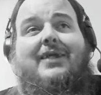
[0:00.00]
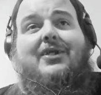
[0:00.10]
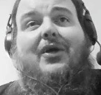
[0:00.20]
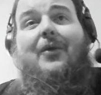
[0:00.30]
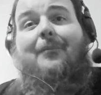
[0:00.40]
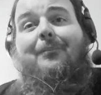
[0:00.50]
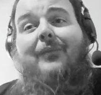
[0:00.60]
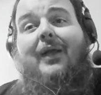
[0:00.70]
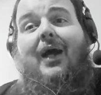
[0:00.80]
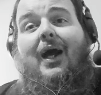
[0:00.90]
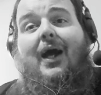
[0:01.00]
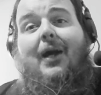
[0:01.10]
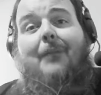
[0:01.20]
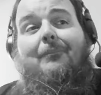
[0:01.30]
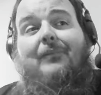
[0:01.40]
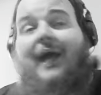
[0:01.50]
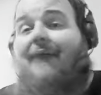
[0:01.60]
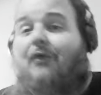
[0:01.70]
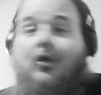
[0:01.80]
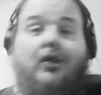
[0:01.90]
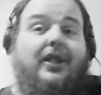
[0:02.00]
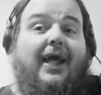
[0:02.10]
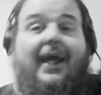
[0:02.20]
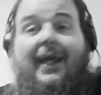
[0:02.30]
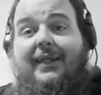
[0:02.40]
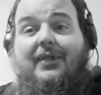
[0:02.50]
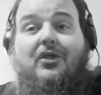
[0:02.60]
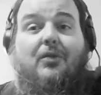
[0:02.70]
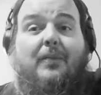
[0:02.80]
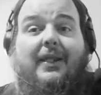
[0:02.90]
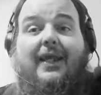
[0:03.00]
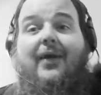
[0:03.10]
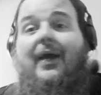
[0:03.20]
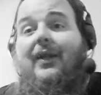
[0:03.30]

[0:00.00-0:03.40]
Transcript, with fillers: So um, I've heard that Anakin's going to be there.